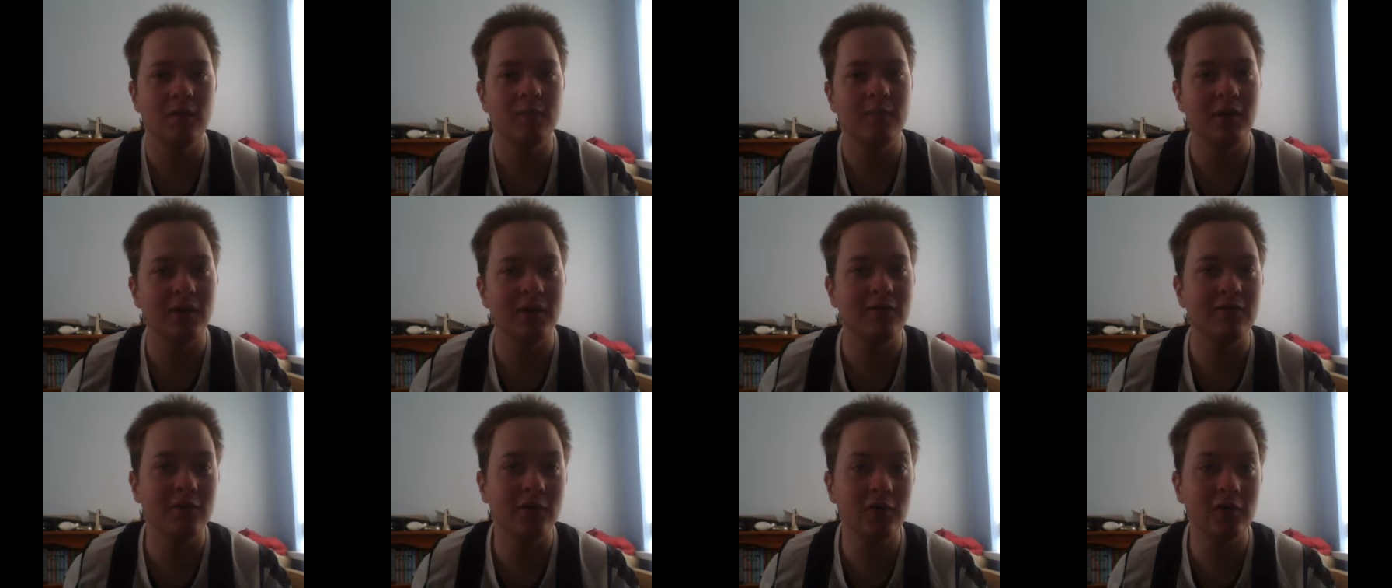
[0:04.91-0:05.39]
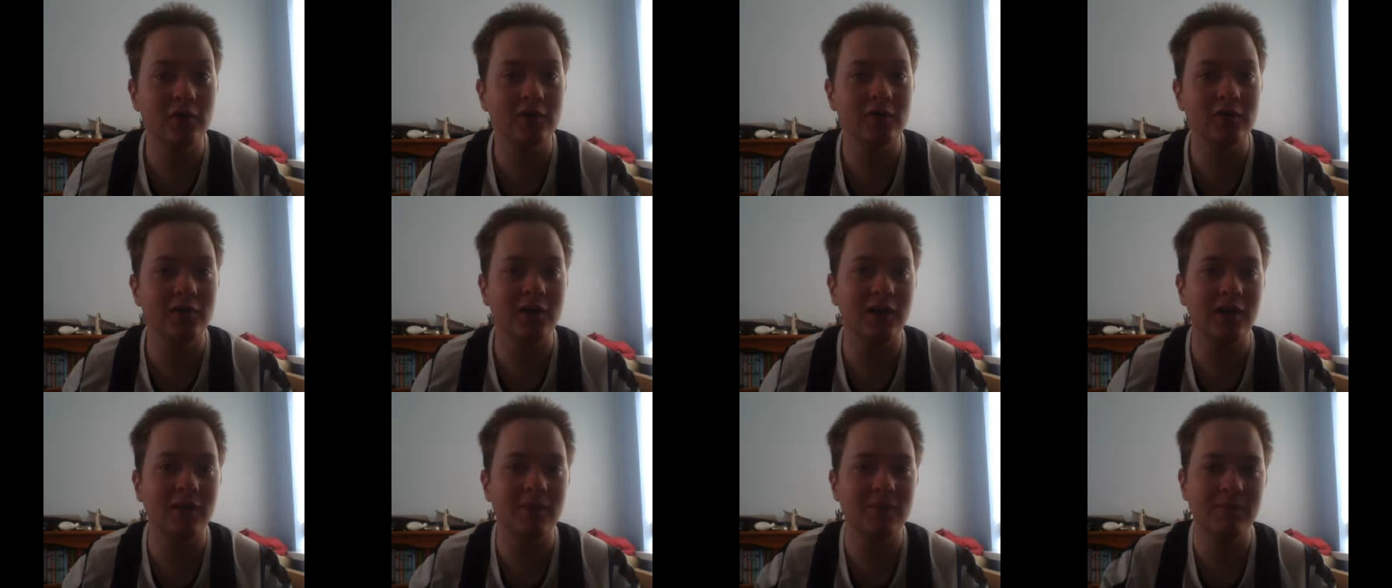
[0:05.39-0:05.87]
My first
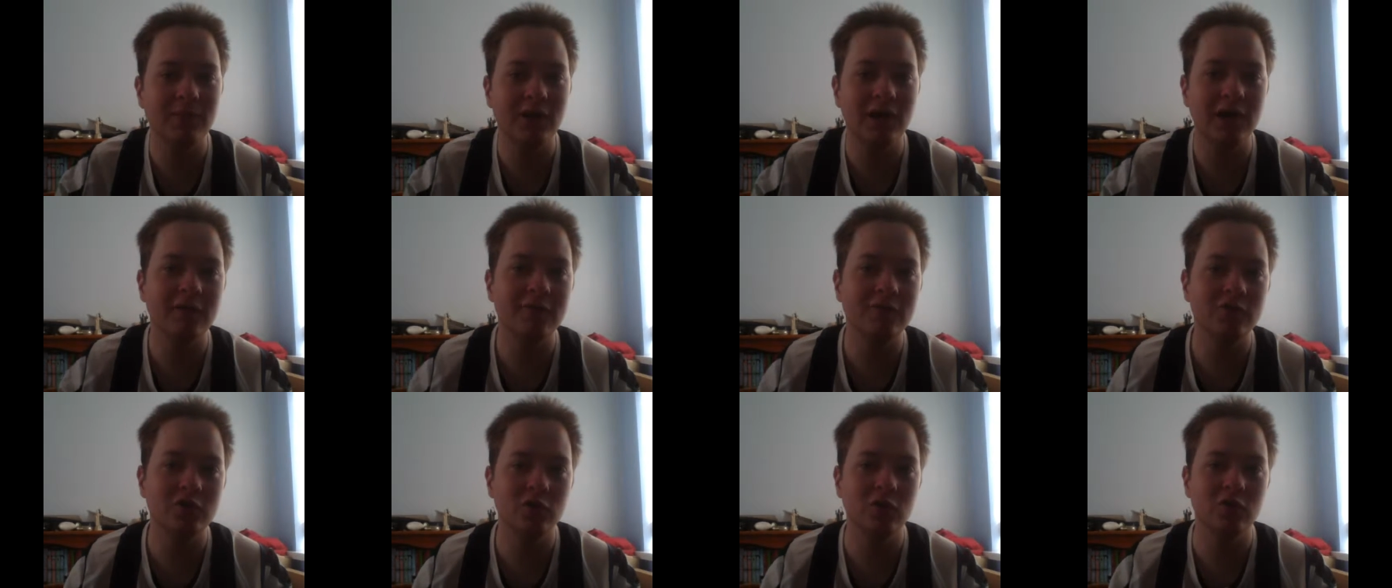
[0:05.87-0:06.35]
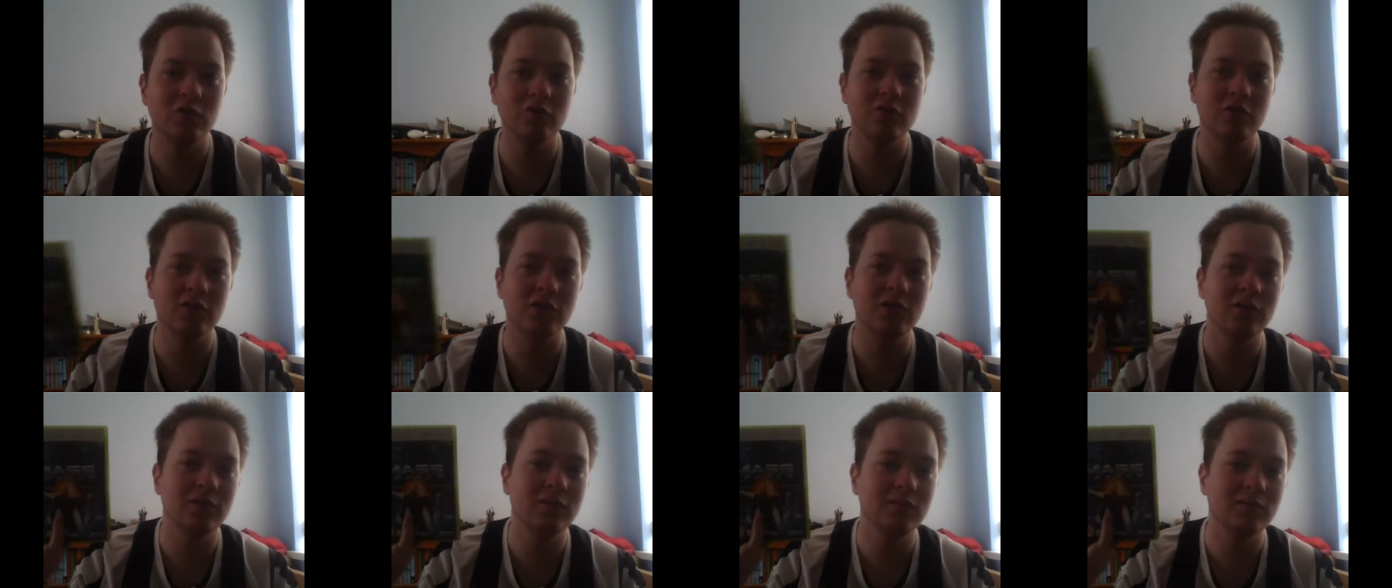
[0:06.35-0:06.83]
game I've
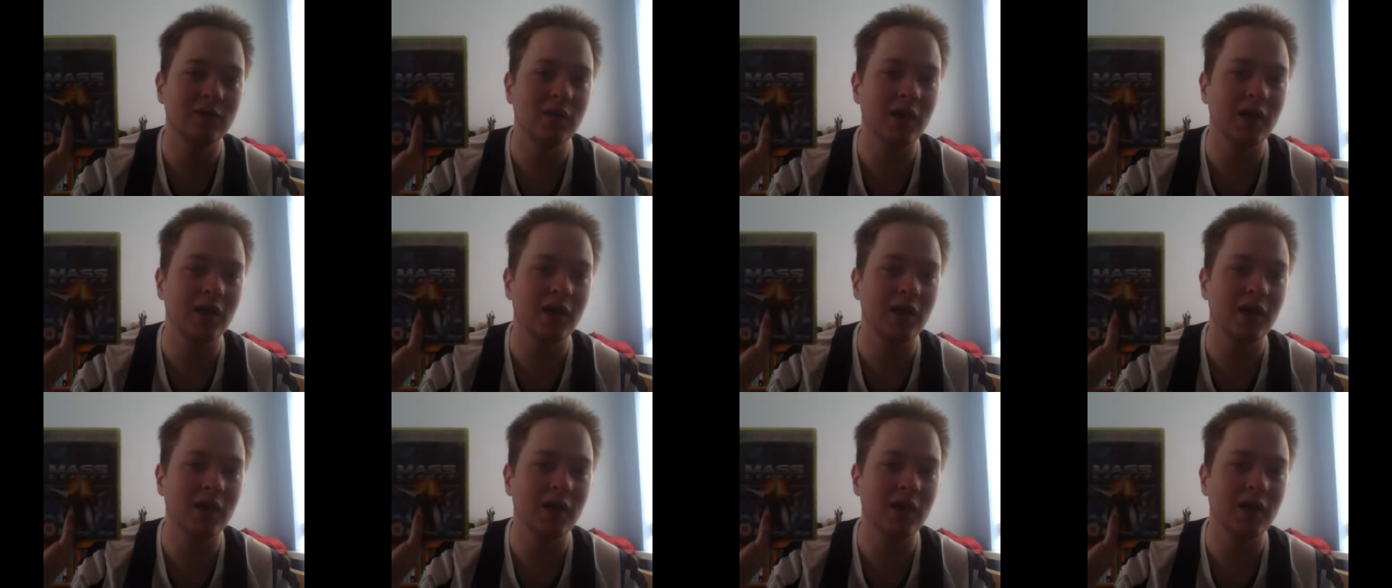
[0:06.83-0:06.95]
chosen,